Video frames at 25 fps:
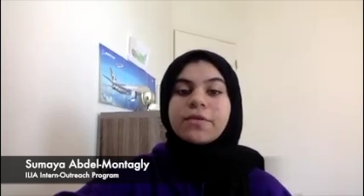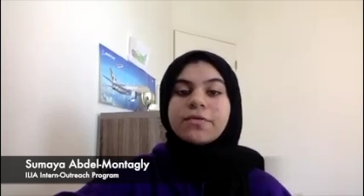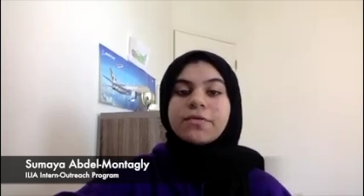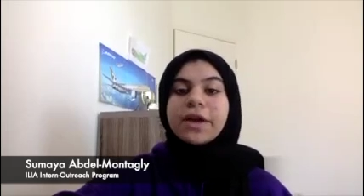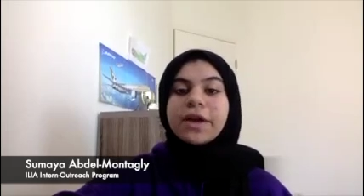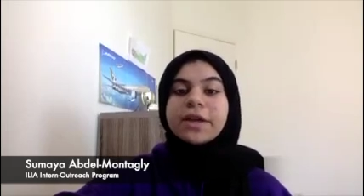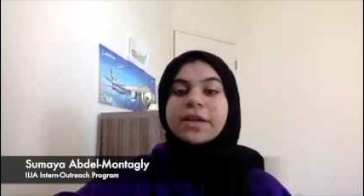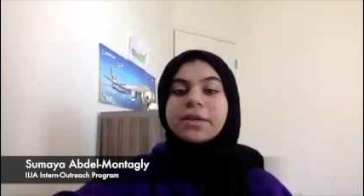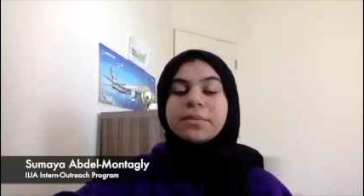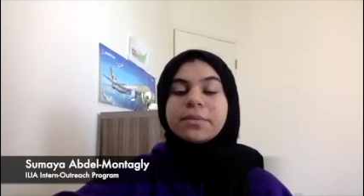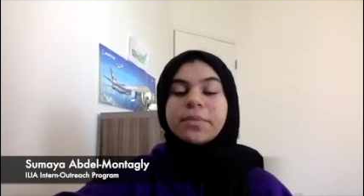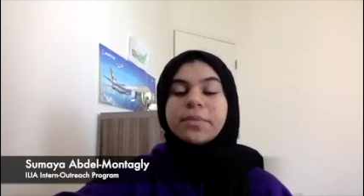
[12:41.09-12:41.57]

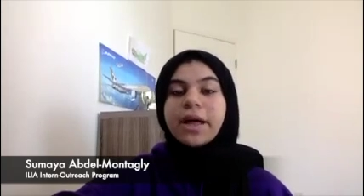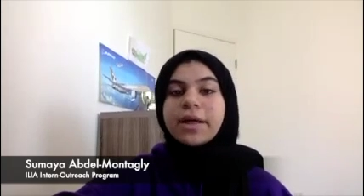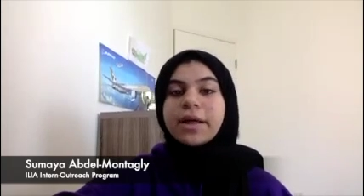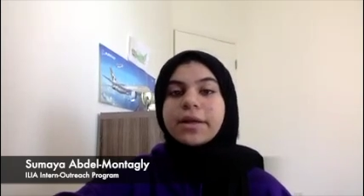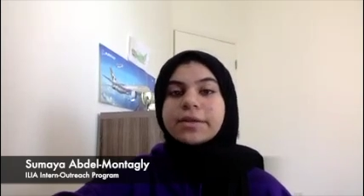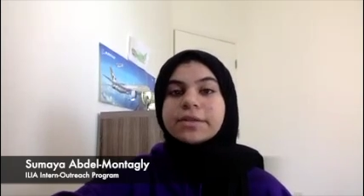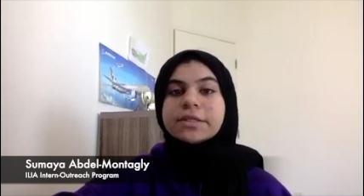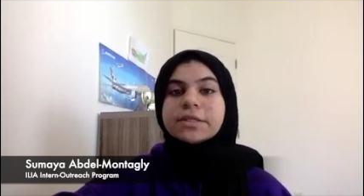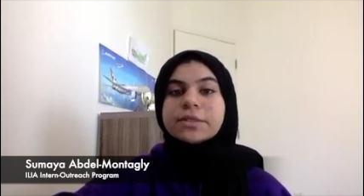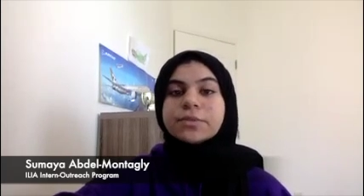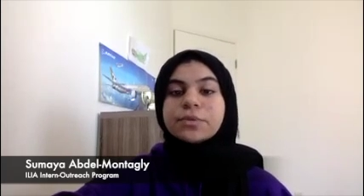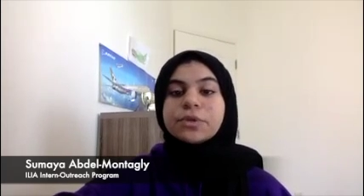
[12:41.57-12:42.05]
find a
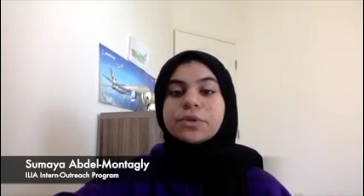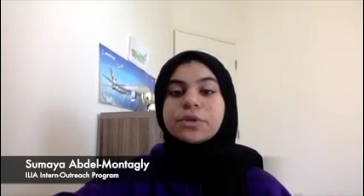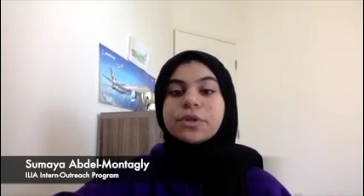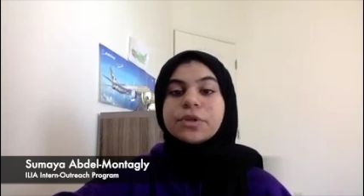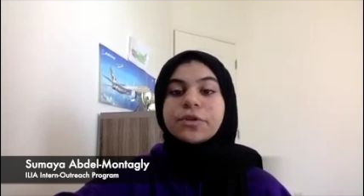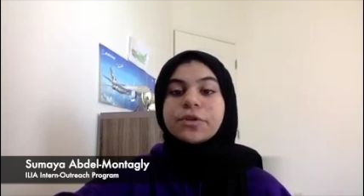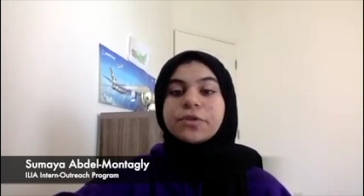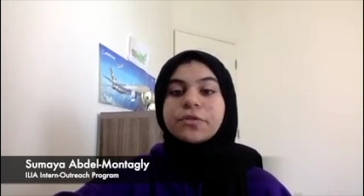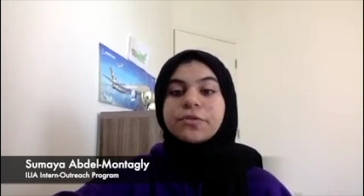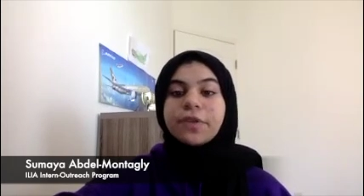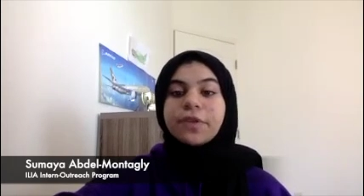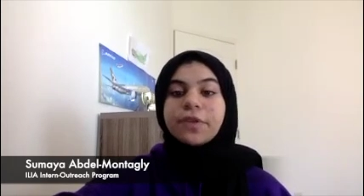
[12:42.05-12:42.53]
balance between
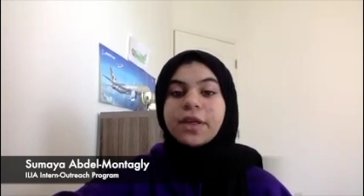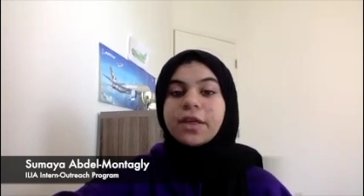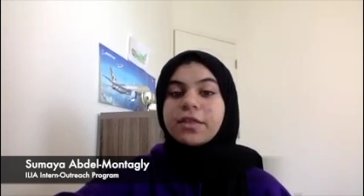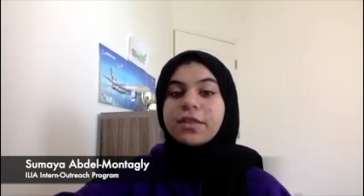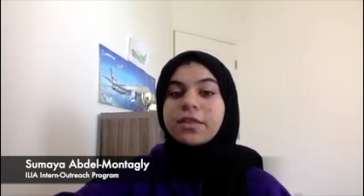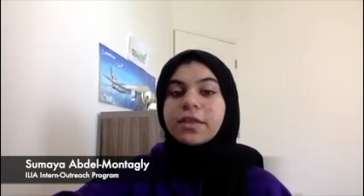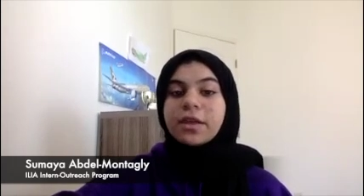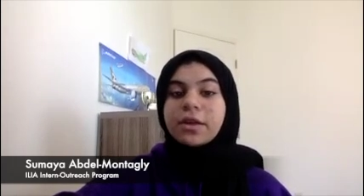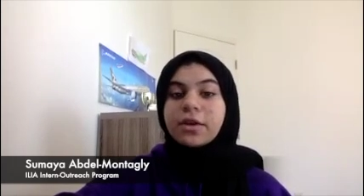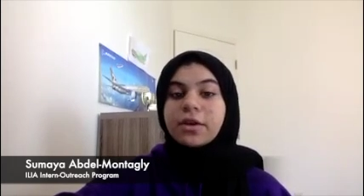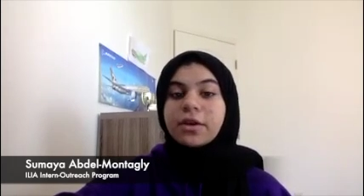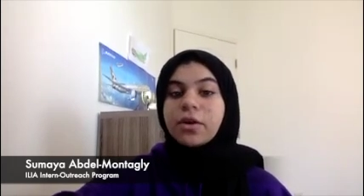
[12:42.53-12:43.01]
their faith
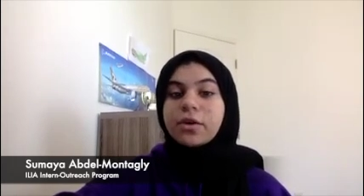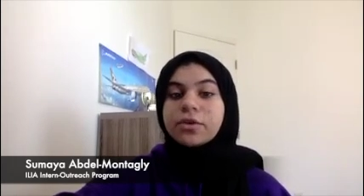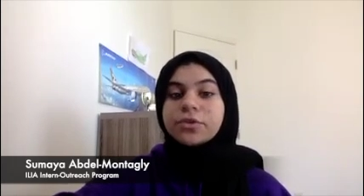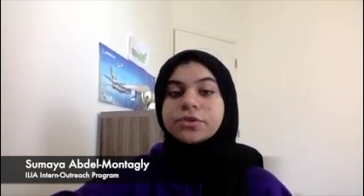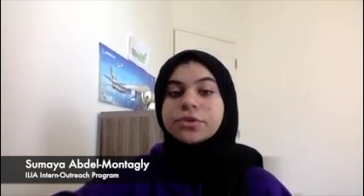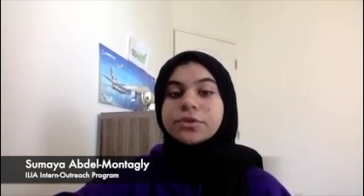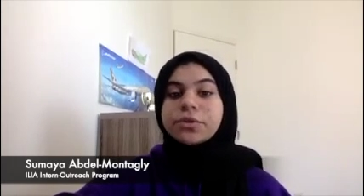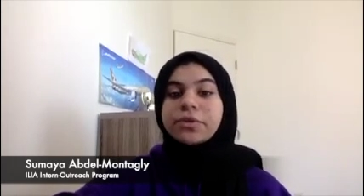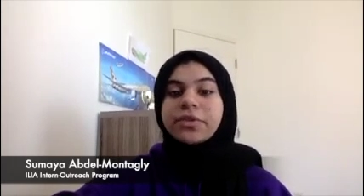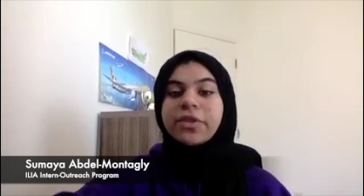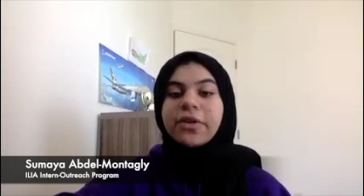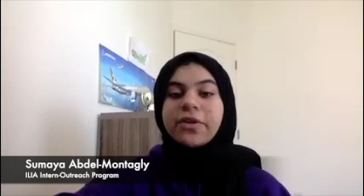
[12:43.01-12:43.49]
and
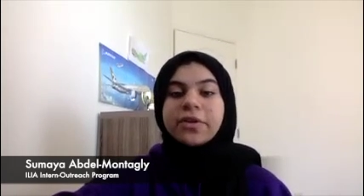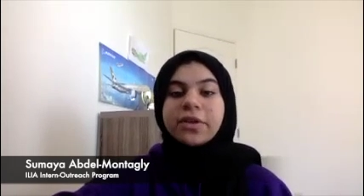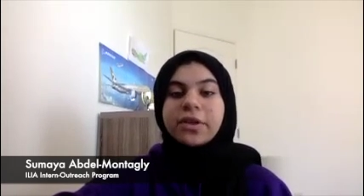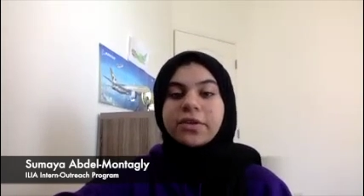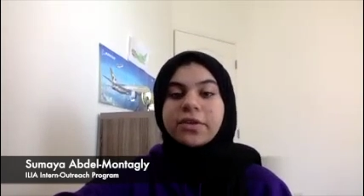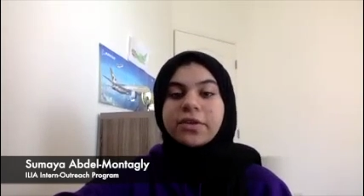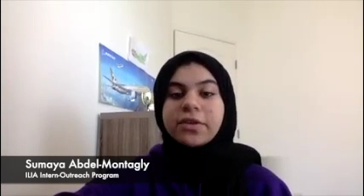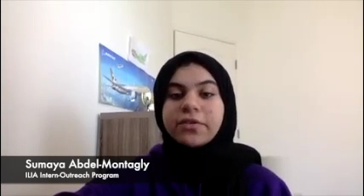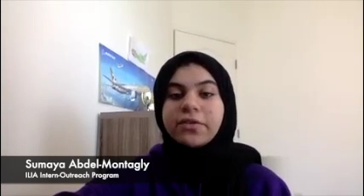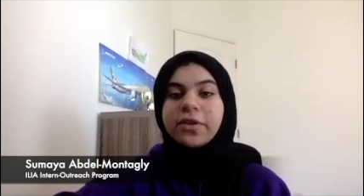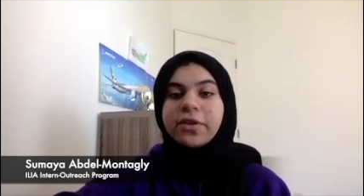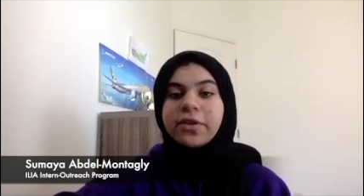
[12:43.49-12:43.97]
culture without
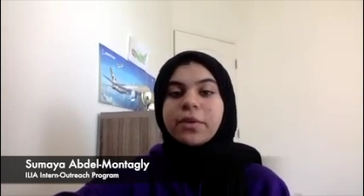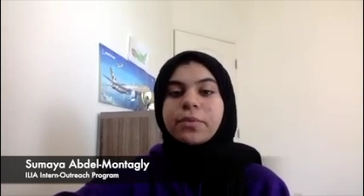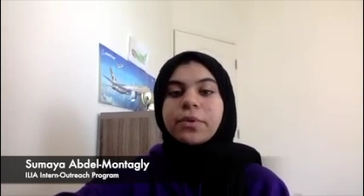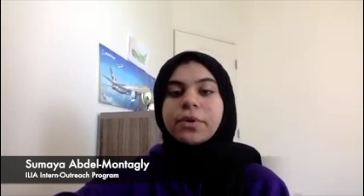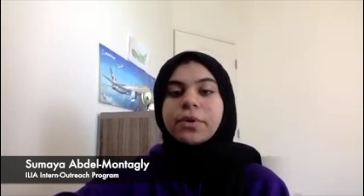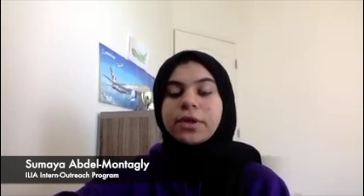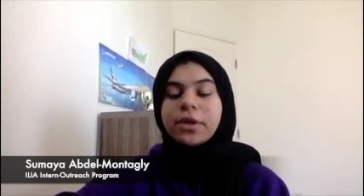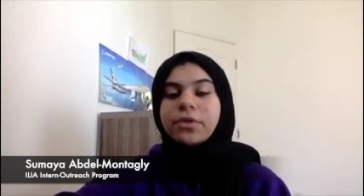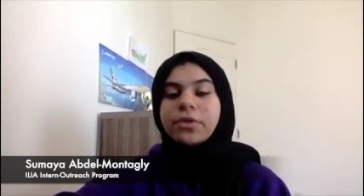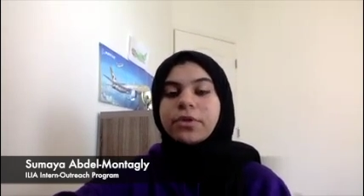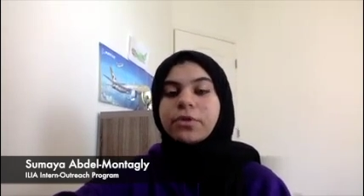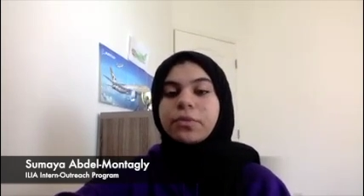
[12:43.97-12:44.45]
giving up
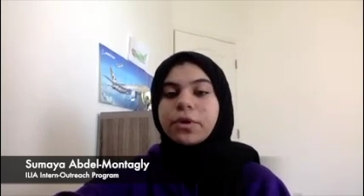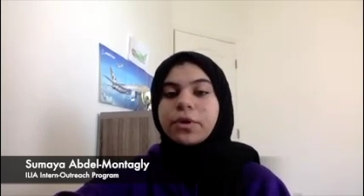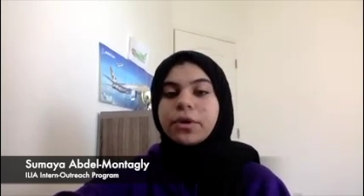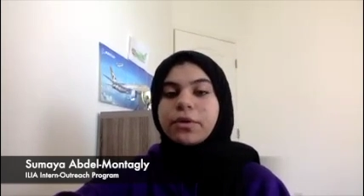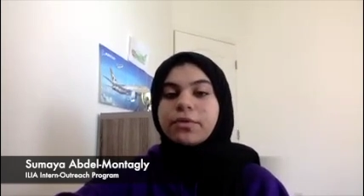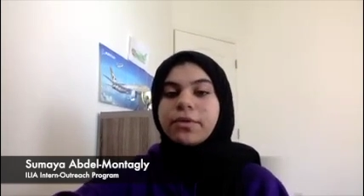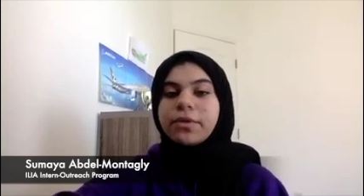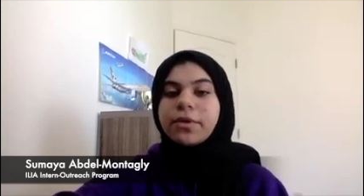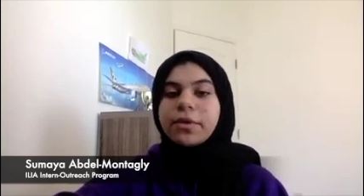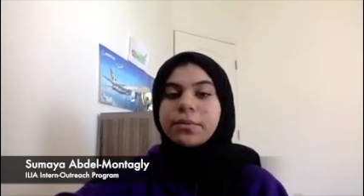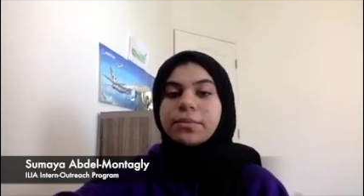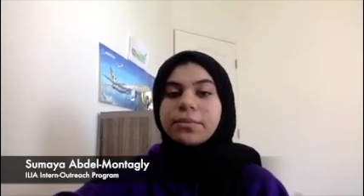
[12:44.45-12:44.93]
on either one
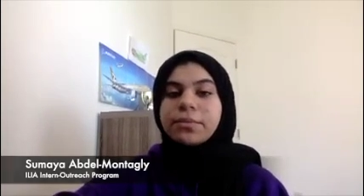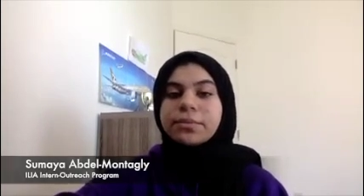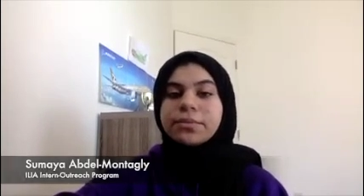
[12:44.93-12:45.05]
of them?